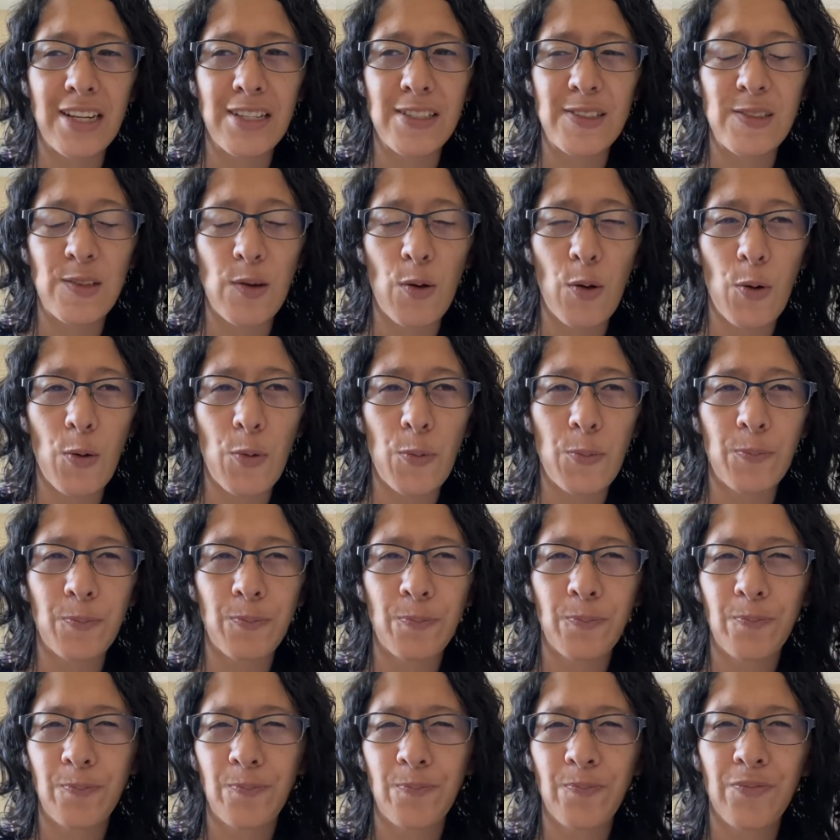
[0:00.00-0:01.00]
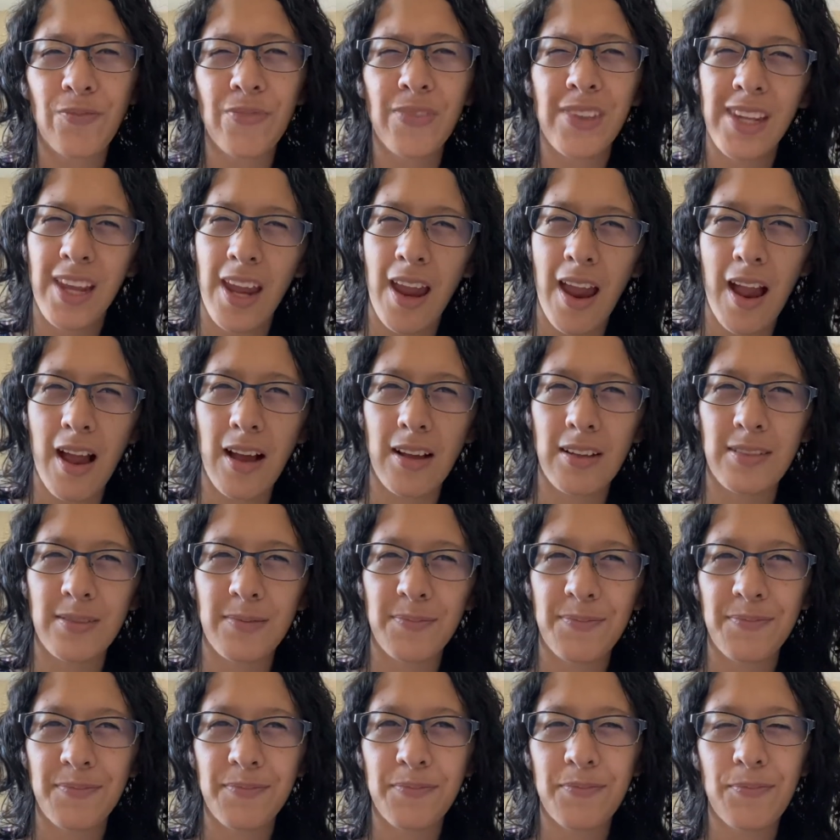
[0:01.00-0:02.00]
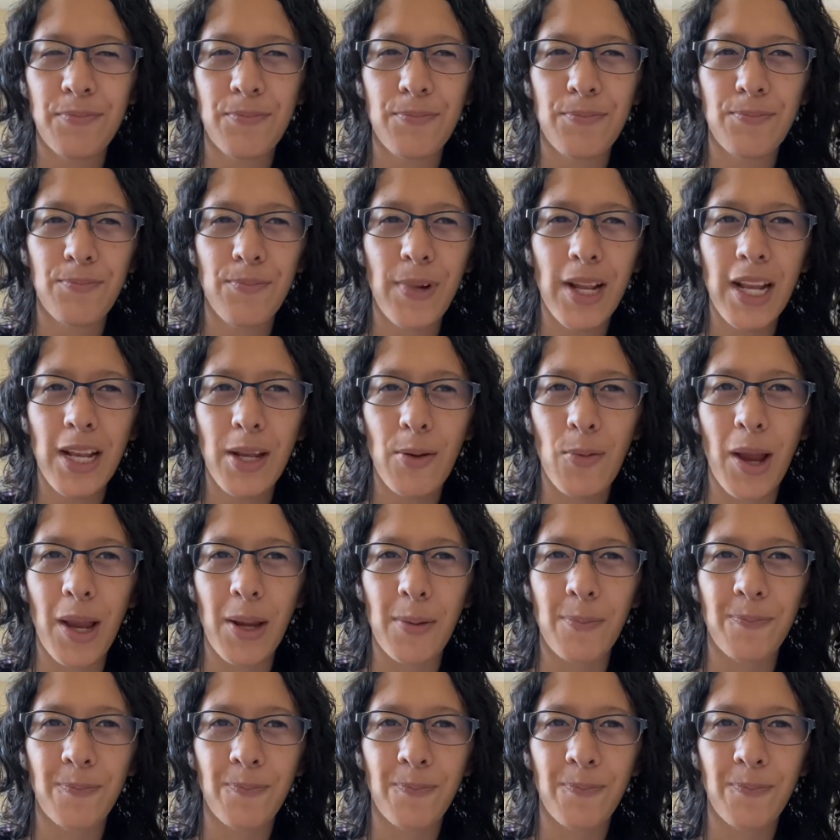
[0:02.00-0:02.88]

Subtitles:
so yeah. But anyway,